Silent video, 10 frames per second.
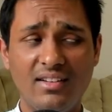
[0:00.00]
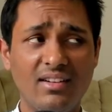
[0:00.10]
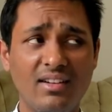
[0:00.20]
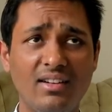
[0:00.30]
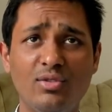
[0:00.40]

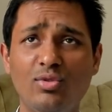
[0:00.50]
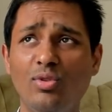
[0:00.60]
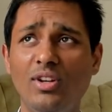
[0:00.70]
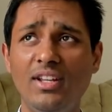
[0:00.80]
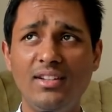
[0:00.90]

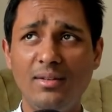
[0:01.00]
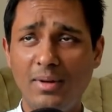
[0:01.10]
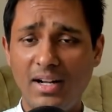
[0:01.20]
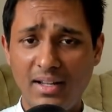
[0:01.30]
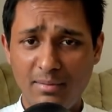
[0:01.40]
controlling their
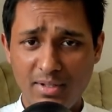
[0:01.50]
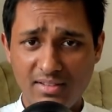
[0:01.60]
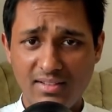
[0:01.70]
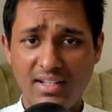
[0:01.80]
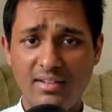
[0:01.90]
bad
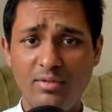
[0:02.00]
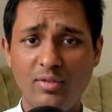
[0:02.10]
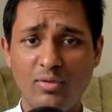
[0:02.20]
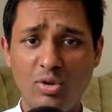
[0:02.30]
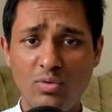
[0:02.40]
habits. And if you have
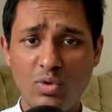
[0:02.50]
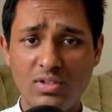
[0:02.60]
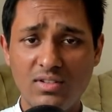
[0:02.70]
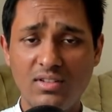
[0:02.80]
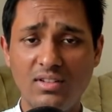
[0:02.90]
not
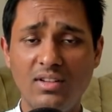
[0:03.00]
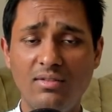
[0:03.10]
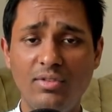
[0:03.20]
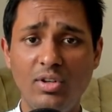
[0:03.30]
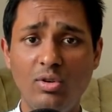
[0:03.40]
watched the
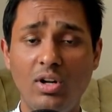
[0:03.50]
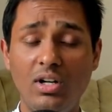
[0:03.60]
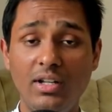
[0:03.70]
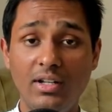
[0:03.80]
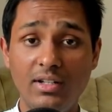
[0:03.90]
video
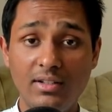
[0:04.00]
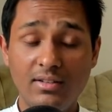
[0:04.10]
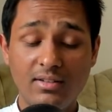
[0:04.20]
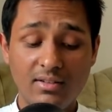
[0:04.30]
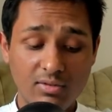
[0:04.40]
earlier in
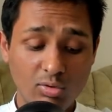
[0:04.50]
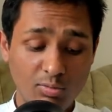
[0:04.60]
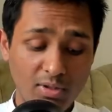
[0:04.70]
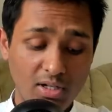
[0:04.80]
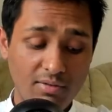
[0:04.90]
this, the
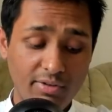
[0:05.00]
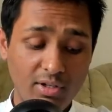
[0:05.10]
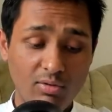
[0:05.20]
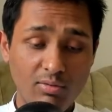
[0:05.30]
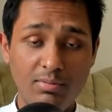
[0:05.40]
Surpanakha
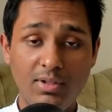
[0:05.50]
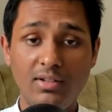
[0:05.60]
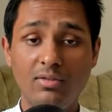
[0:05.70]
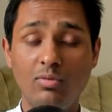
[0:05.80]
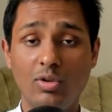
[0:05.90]
video,
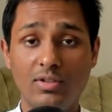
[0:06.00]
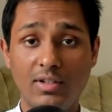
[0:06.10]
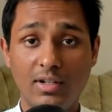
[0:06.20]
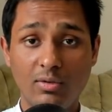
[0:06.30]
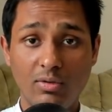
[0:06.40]
please watch
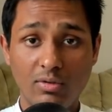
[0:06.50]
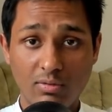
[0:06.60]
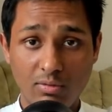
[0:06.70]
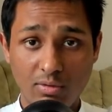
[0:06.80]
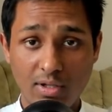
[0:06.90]
that also.
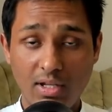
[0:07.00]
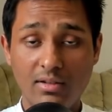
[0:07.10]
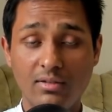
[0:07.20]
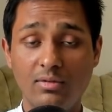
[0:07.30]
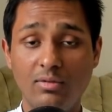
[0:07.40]
Okay,
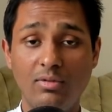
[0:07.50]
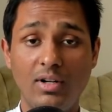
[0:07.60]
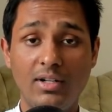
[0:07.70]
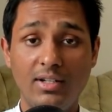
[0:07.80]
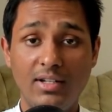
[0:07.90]
so
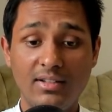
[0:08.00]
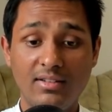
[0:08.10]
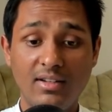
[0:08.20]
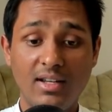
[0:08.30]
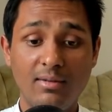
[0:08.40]
until next
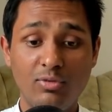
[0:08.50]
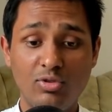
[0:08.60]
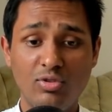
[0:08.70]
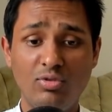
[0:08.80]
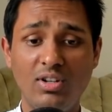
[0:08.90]
time,
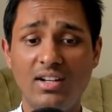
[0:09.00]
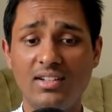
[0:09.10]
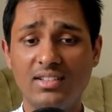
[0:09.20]
wish you good luck.